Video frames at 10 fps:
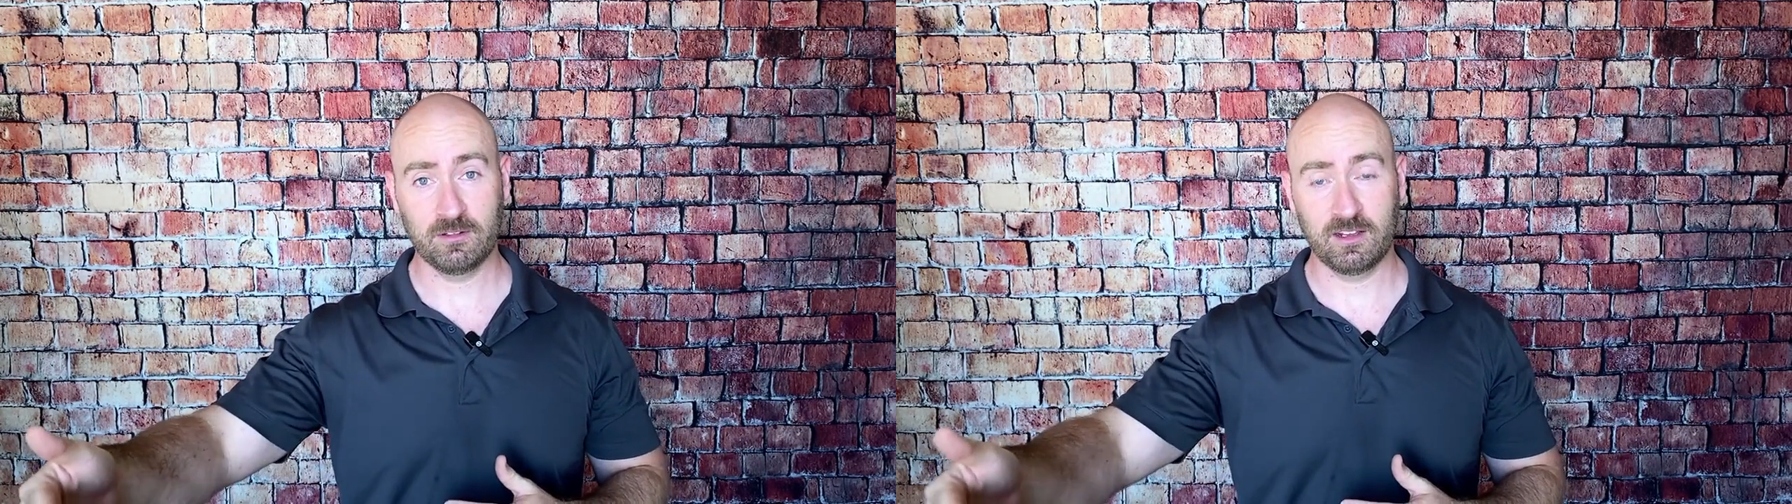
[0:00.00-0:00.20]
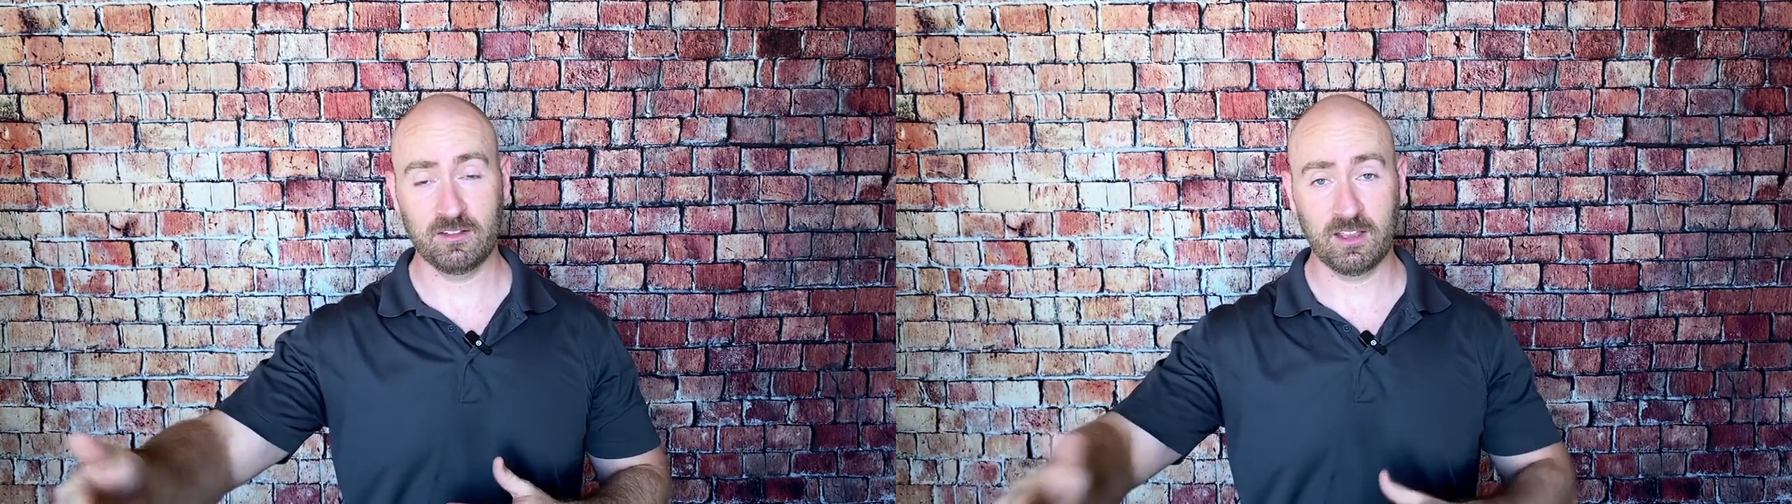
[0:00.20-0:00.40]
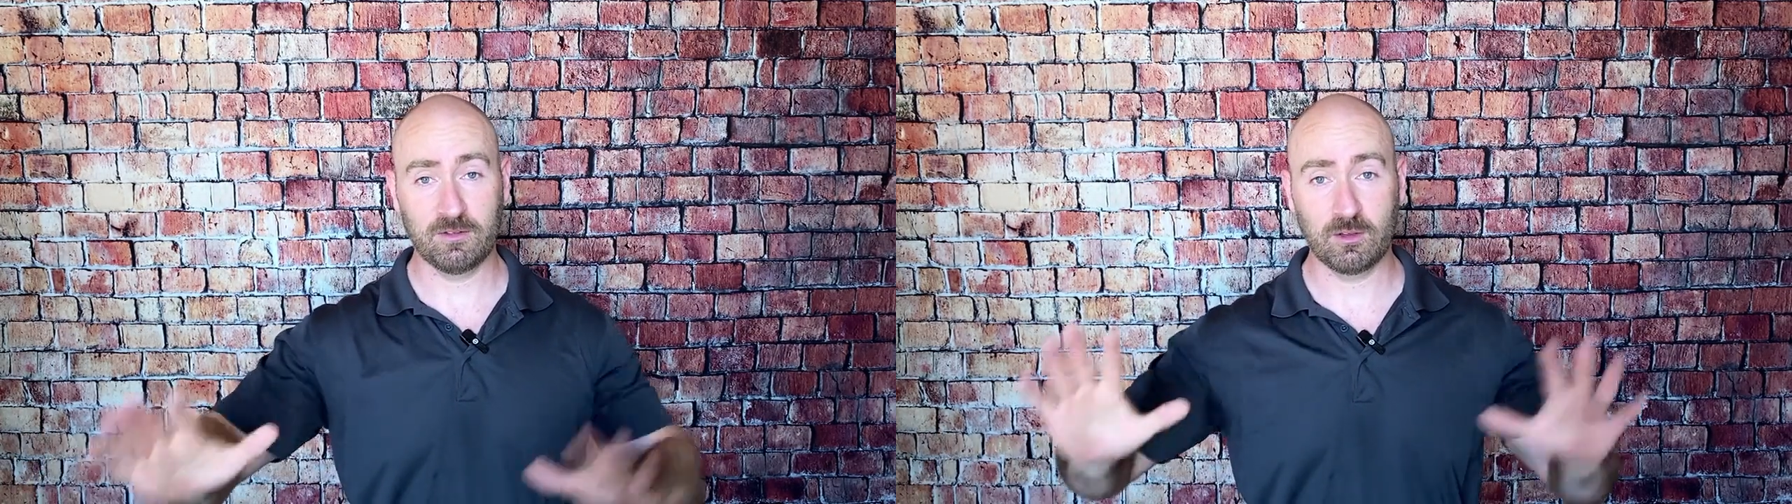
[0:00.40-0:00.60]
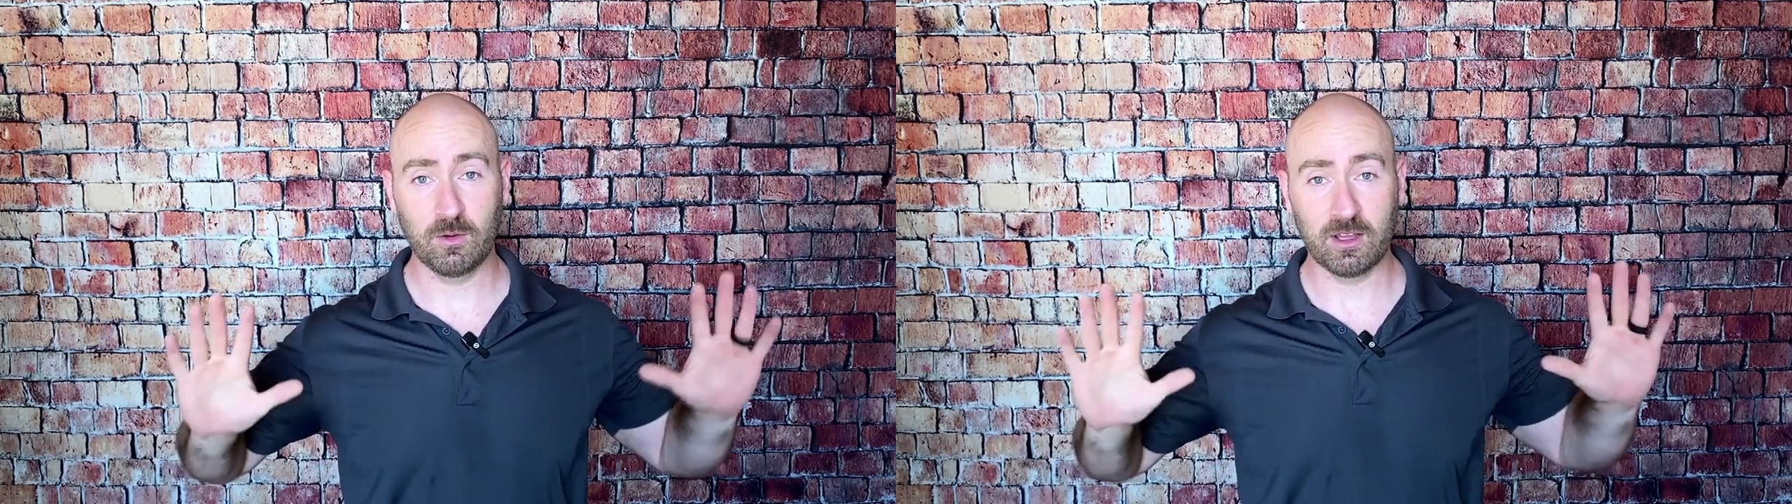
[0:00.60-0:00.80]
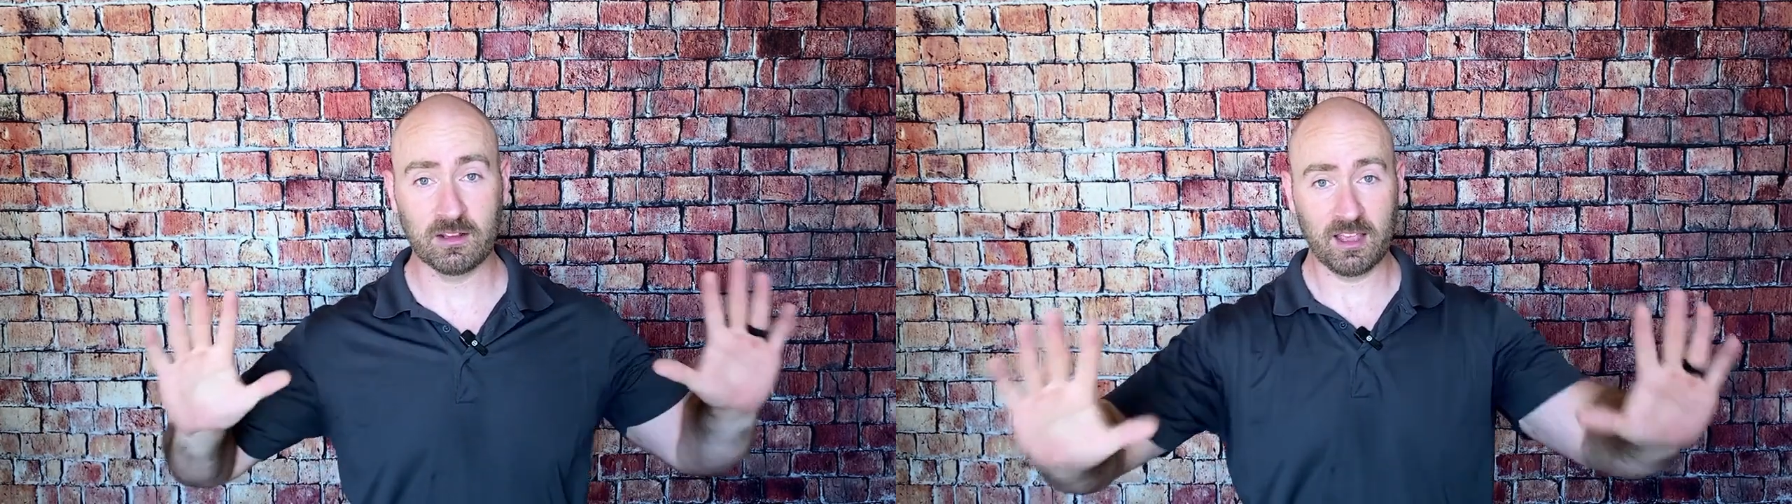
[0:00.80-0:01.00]
Instead of
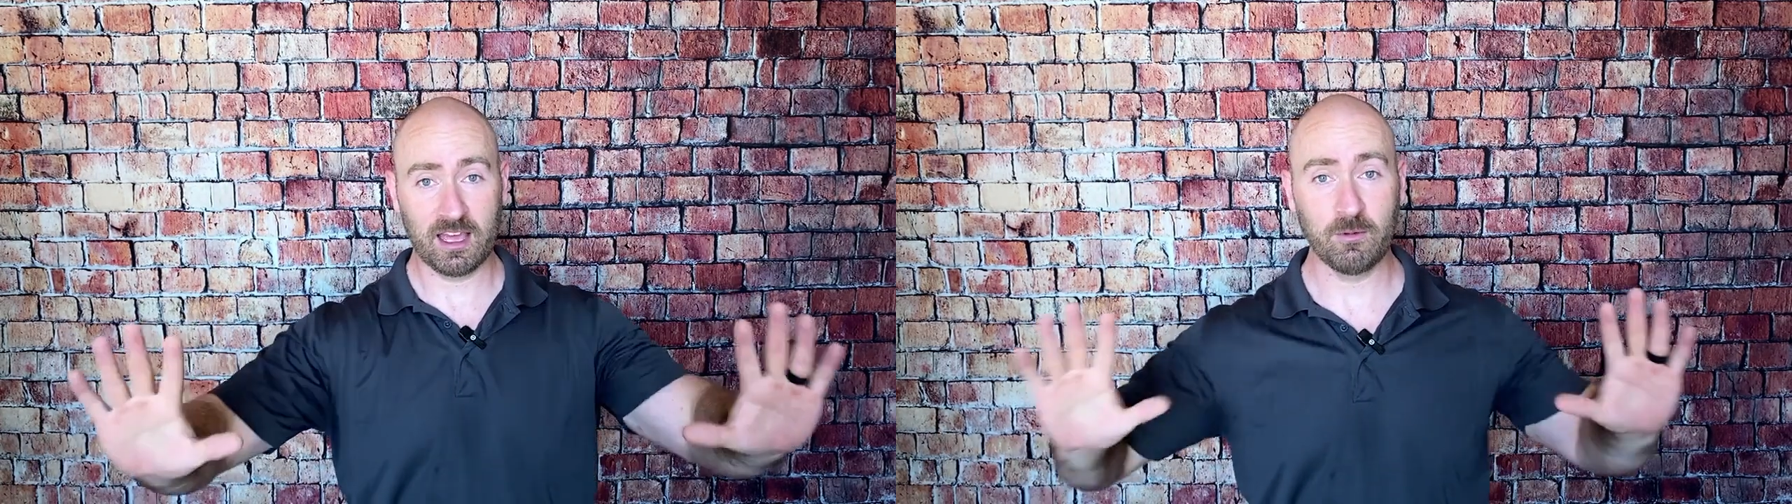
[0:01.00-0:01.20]
doing 10